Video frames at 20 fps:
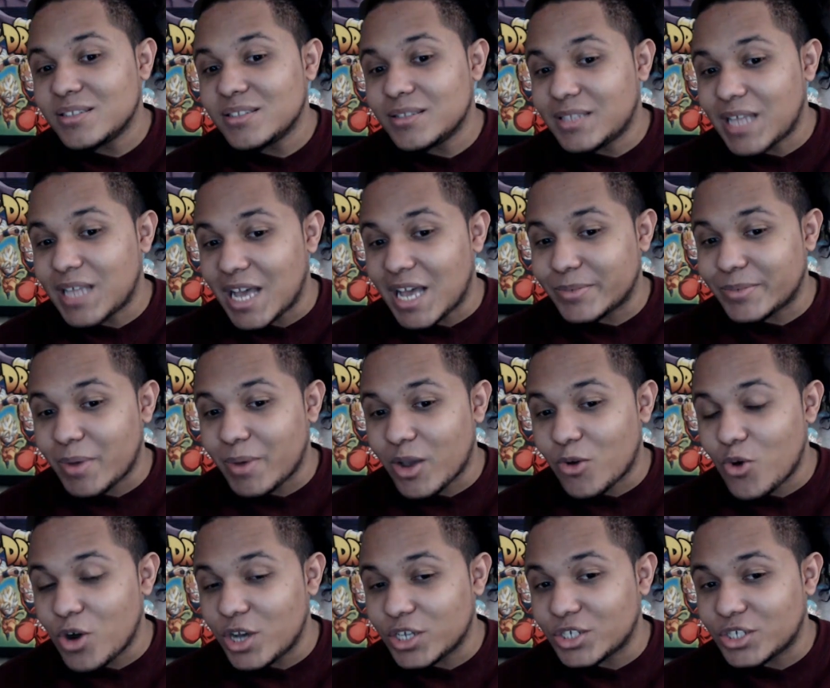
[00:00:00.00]
That's my
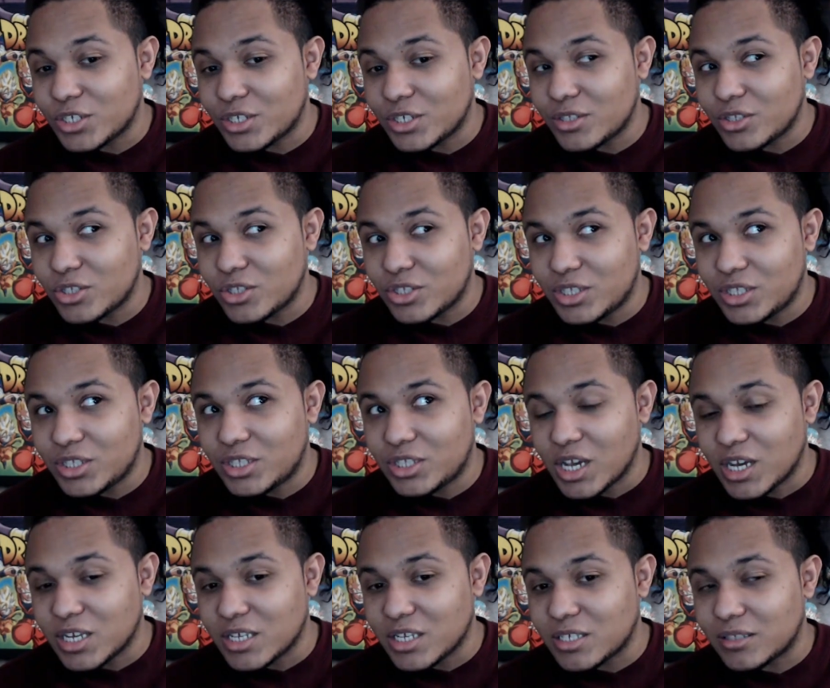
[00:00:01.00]
question.
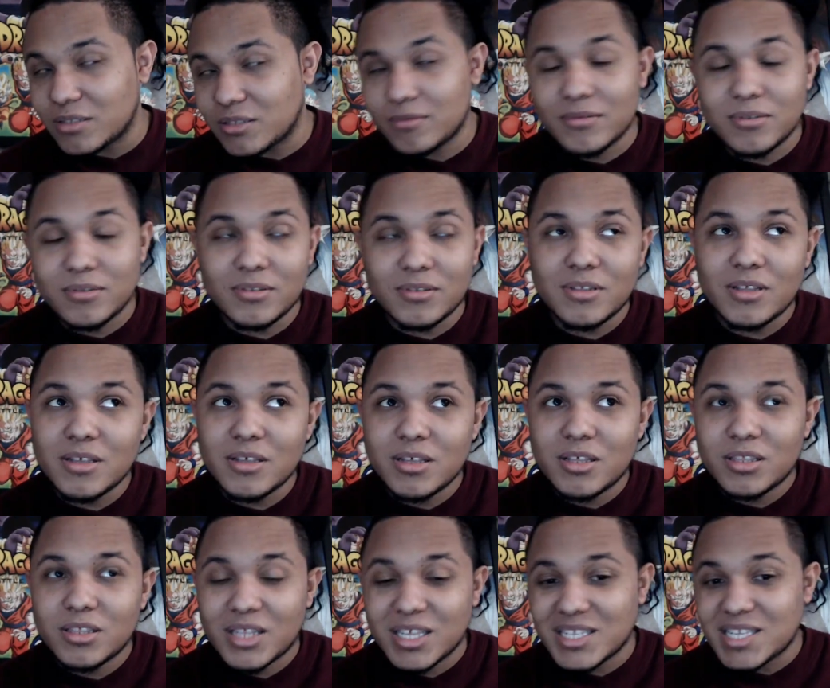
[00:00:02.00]

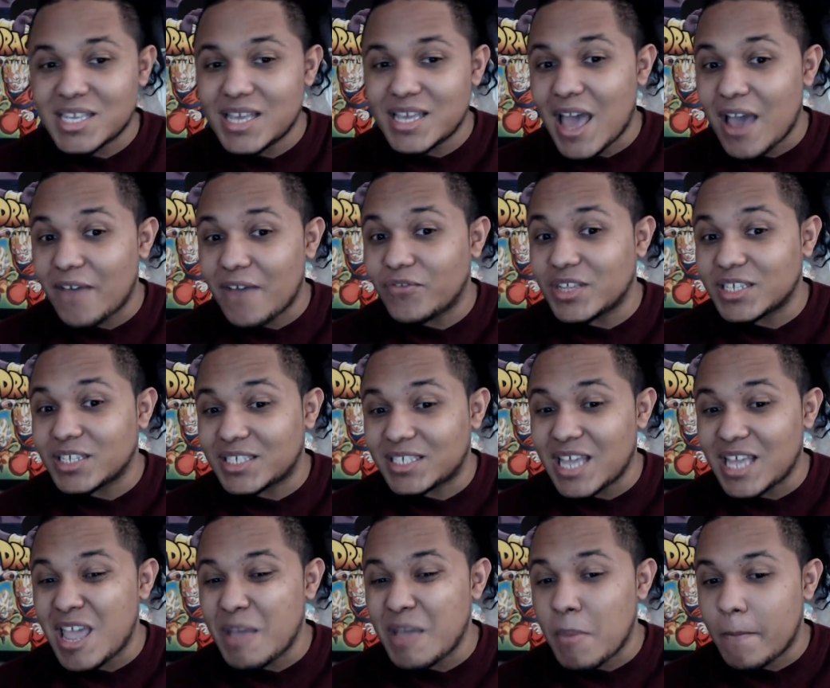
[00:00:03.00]
Does he have the
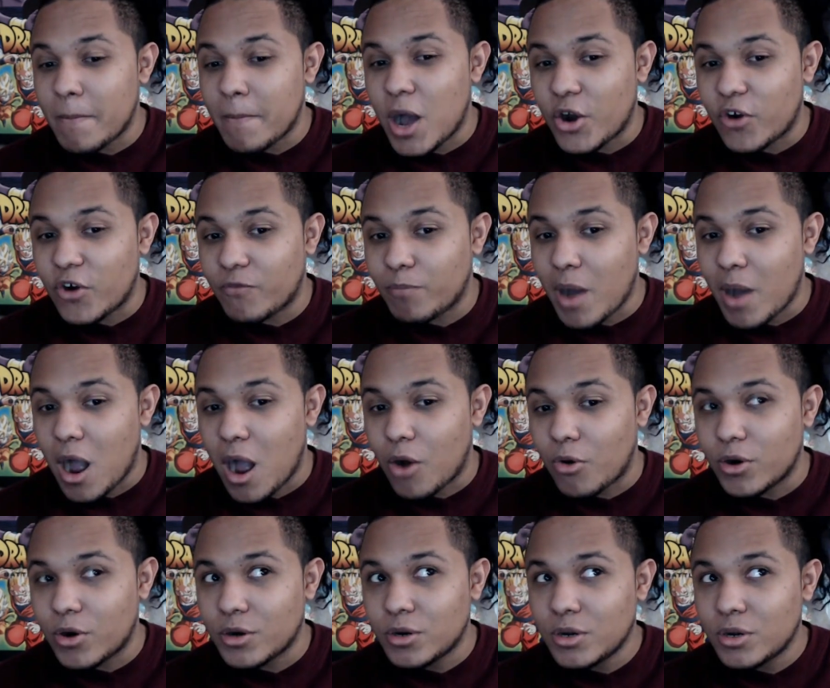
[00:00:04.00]
same amount of
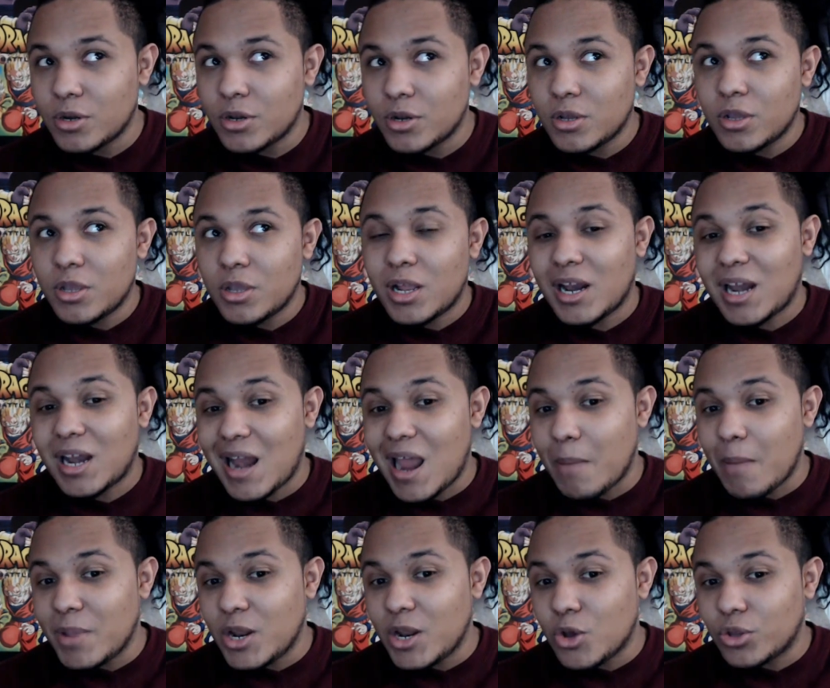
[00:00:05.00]
power?
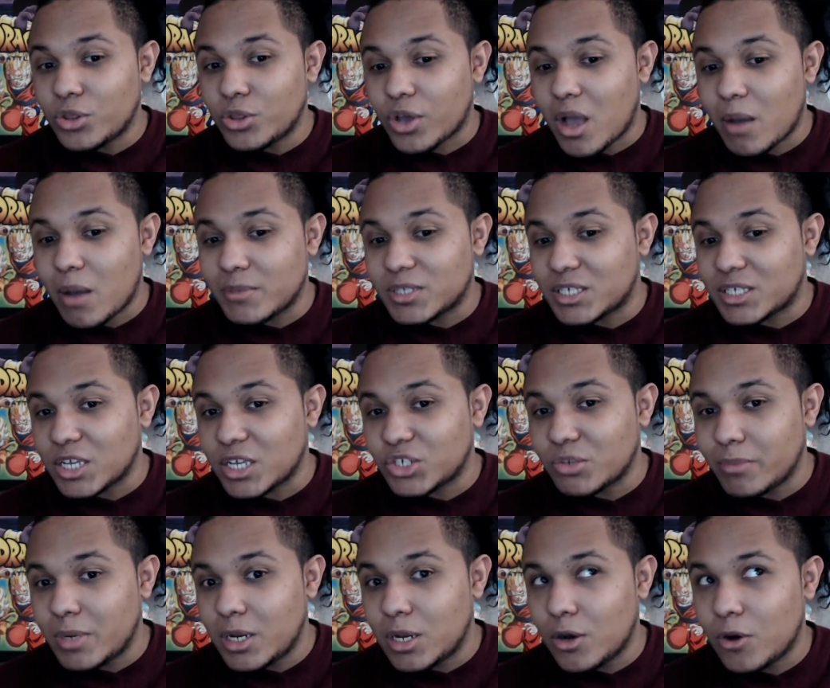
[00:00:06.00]
Let me know in the comment section
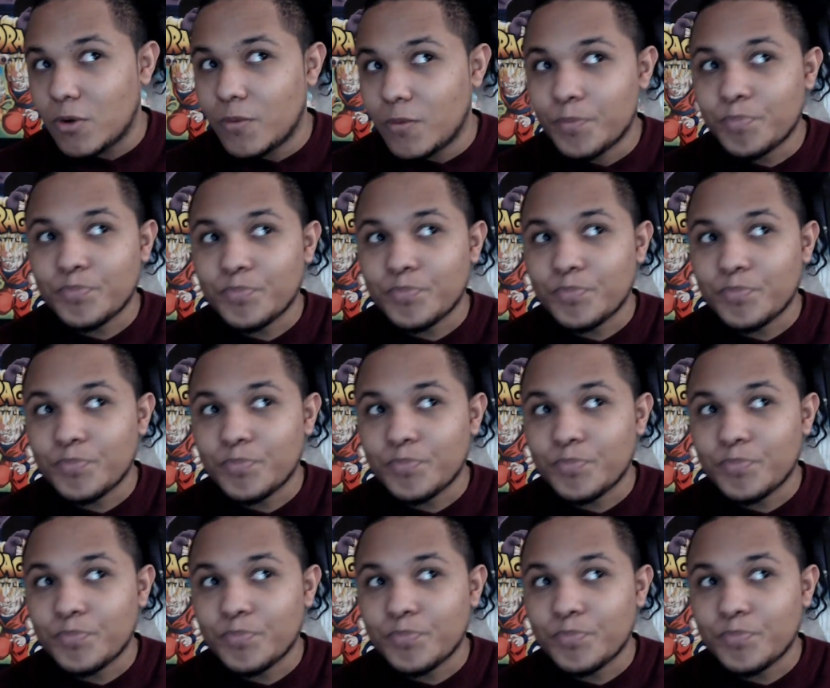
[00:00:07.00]
below.